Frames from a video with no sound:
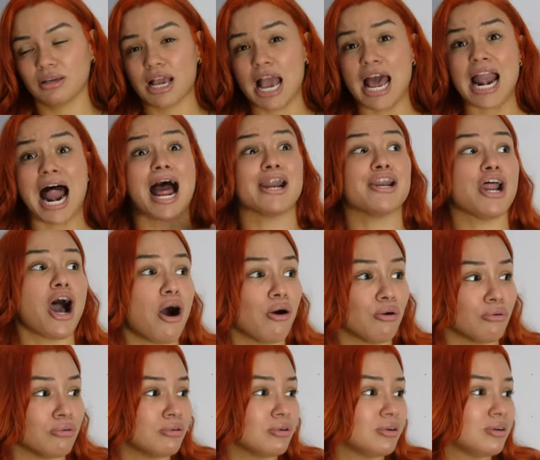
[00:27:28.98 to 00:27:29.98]
And I
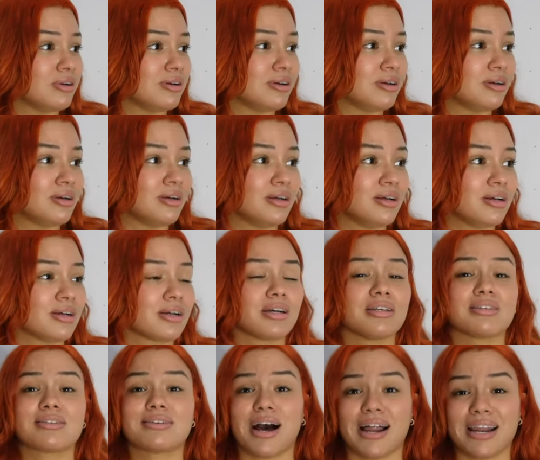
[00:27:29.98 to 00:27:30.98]
know,
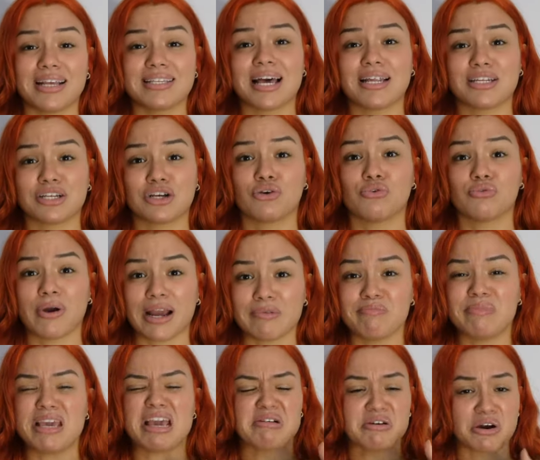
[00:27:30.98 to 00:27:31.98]
because God has had to correct
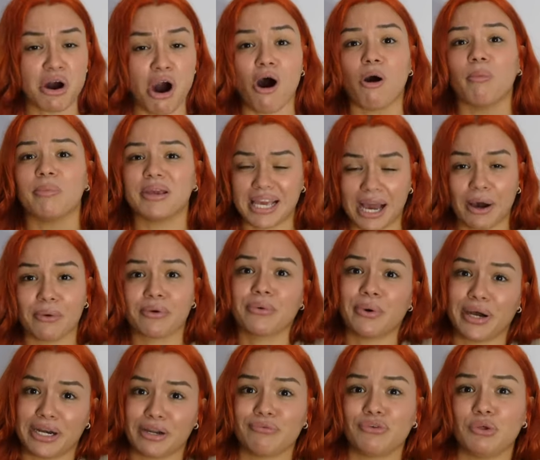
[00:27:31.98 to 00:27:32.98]
me and call me out
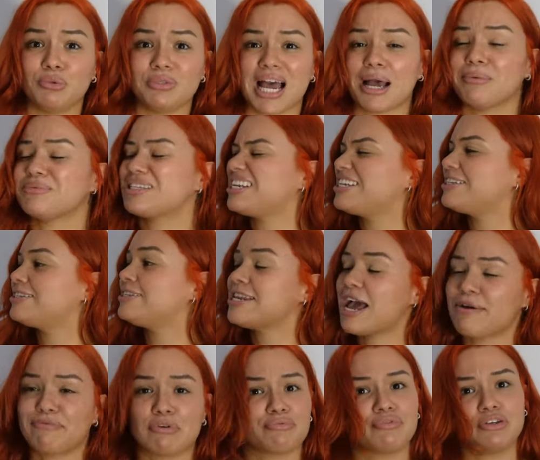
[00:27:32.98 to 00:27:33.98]
quite a few times, and it
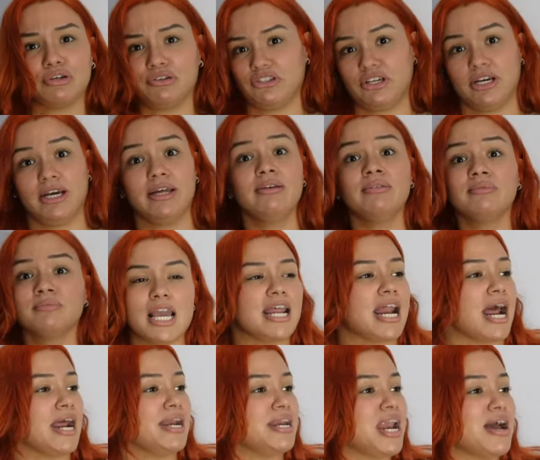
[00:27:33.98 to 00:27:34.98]
never feels good.
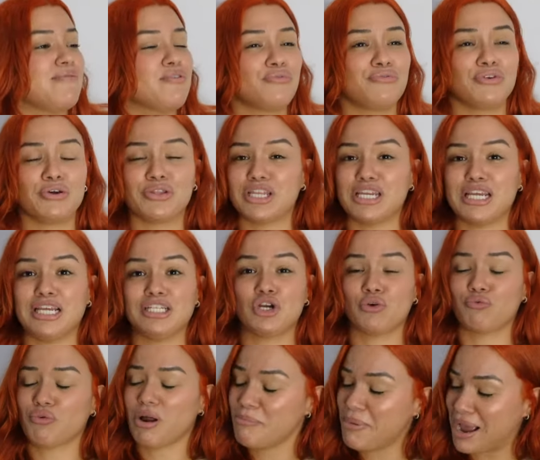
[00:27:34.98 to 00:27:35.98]
And I never feel the need
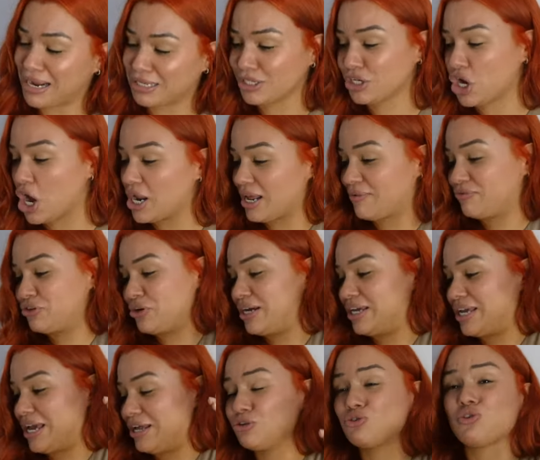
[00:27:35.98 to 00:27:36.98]
to run back to God after I
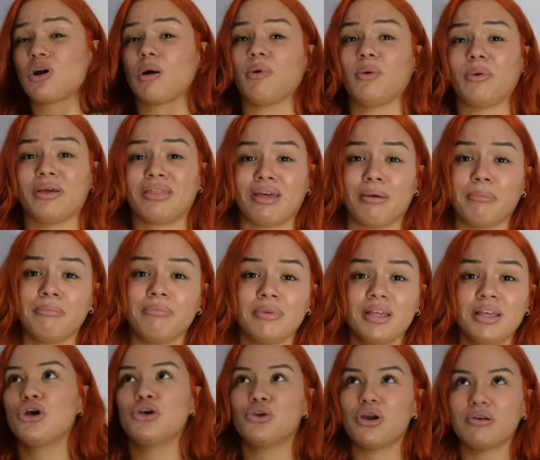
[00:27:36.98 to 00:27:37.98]
get in trouble with Him.
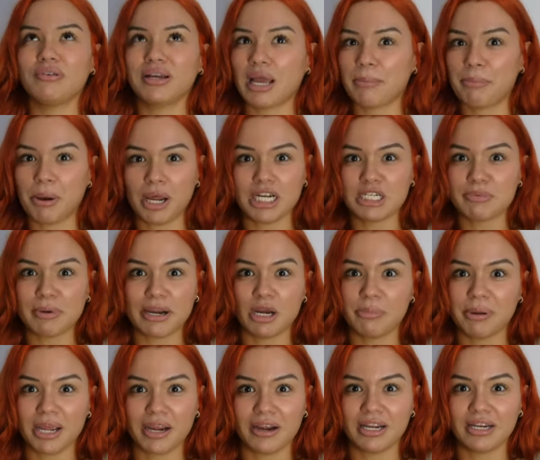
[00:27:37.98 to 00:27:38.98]
You ever get punished by
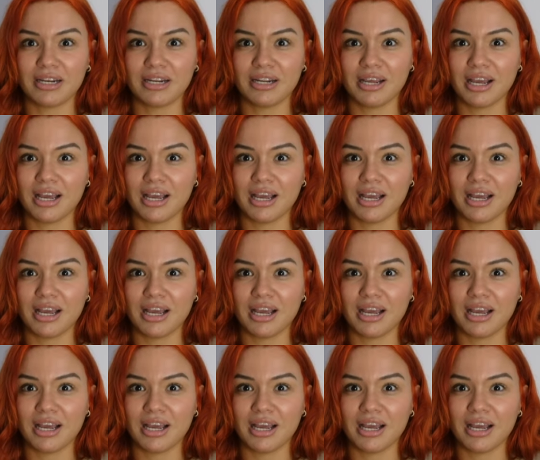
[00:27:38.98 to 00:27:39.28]
your parent?